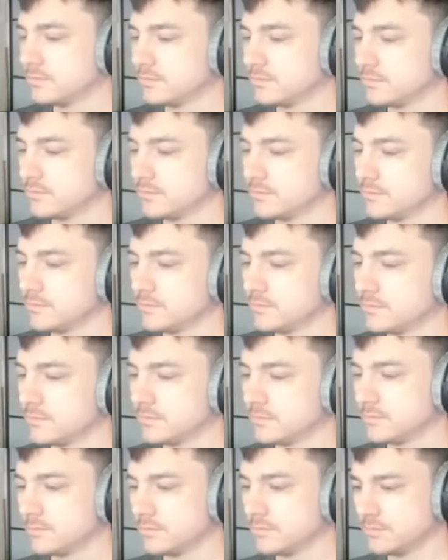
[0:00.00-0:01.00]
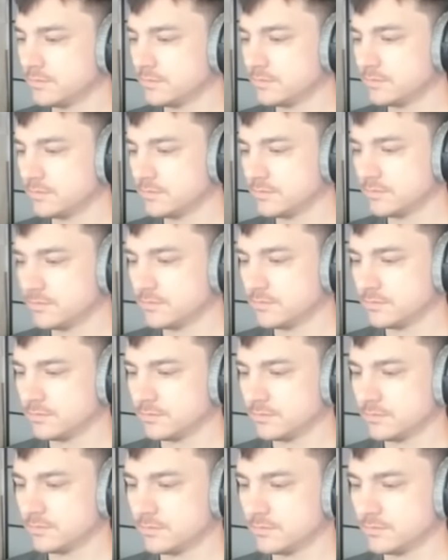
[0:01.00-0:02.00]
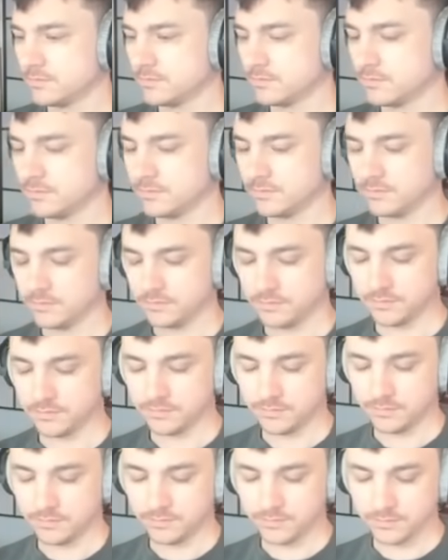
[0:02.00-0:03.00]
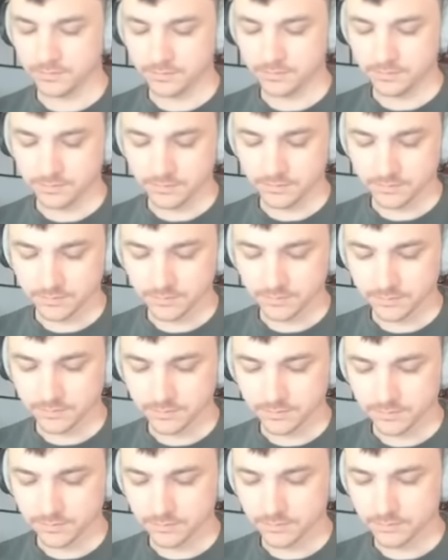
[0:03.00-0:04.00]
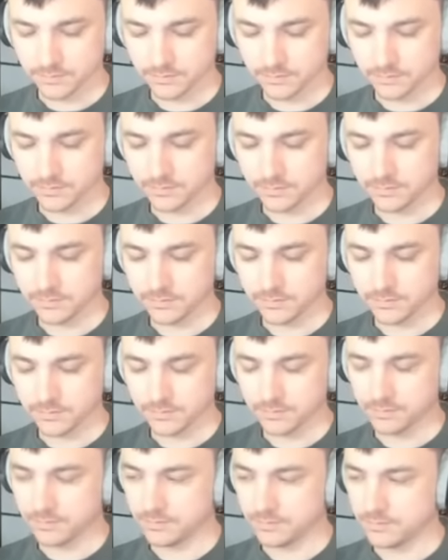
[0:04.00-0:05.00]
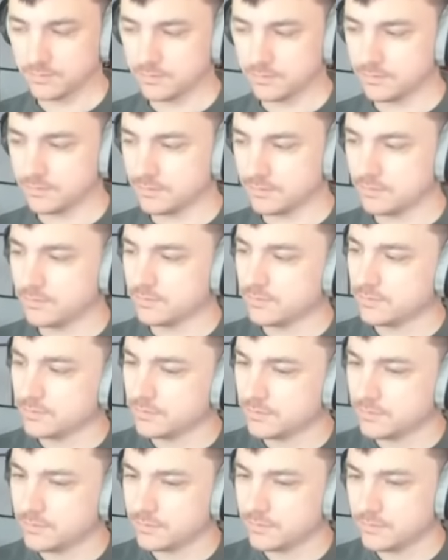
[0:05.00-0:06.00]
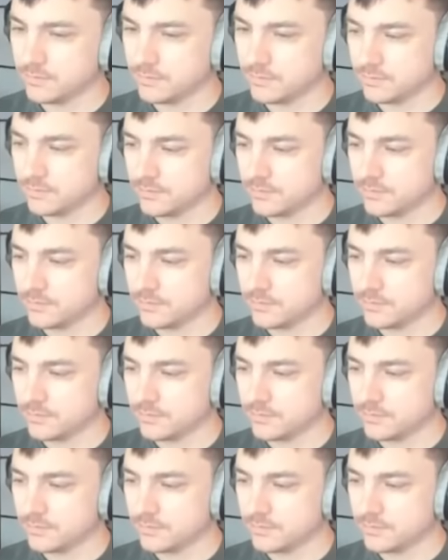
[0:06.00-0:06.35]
This person isn't speaking.